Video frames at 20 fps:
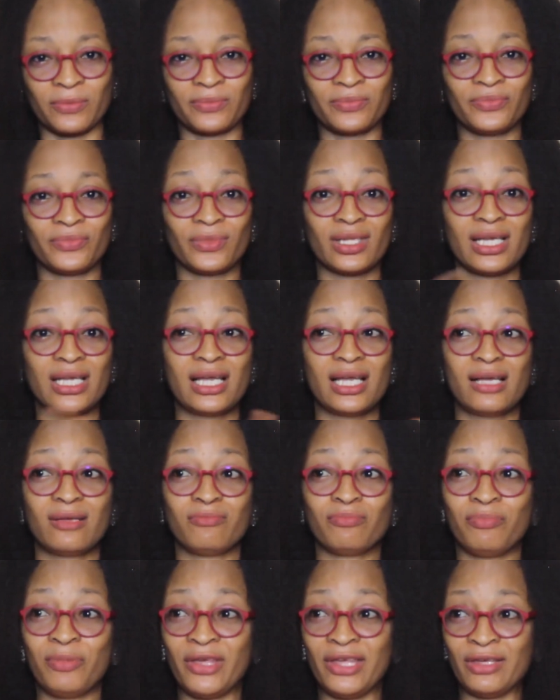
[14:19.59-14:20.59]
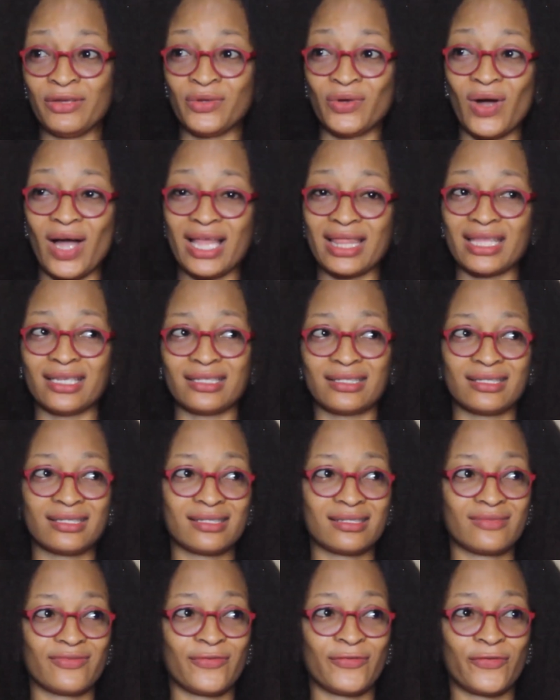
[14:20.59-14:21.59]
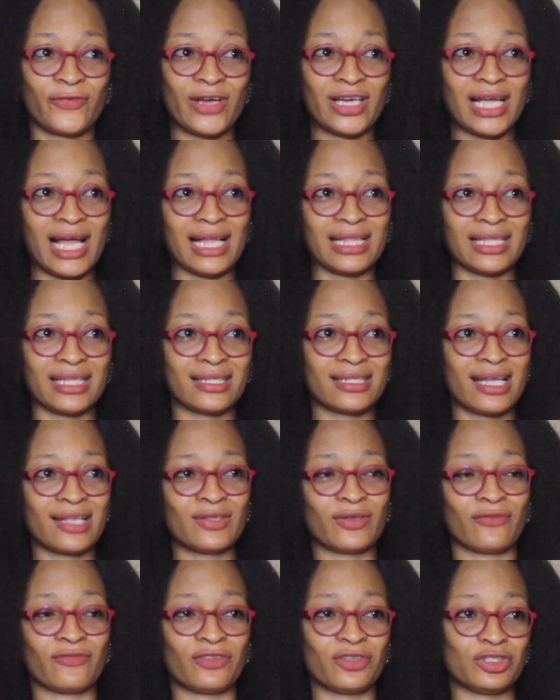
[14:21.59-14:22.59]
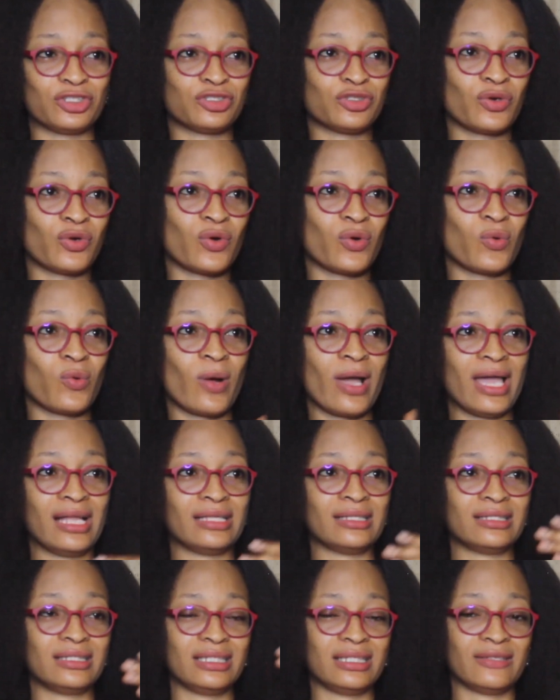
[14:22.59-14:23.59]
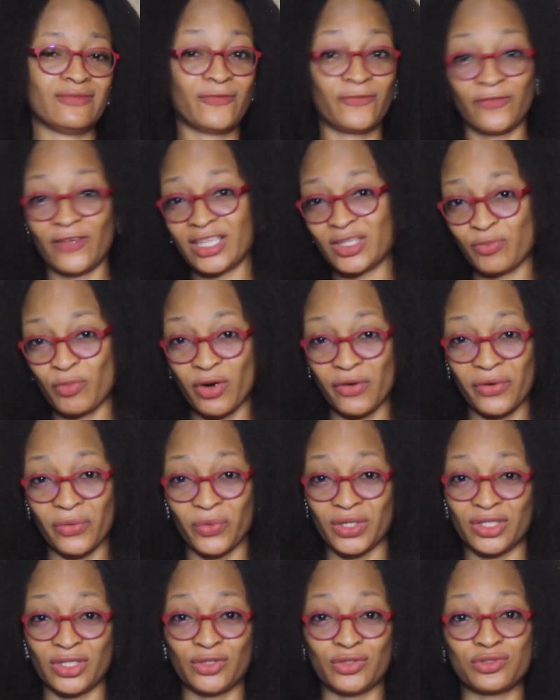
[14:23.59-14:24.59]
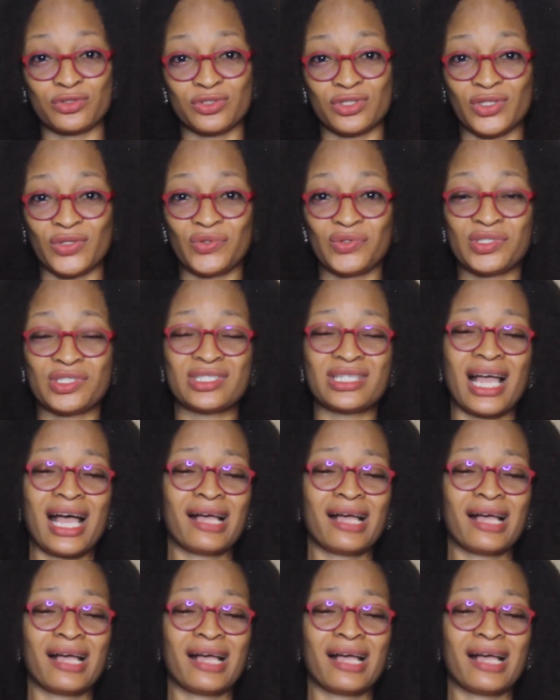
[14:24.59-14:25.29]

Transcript: At the start of the show, when Faith Murray was introduced,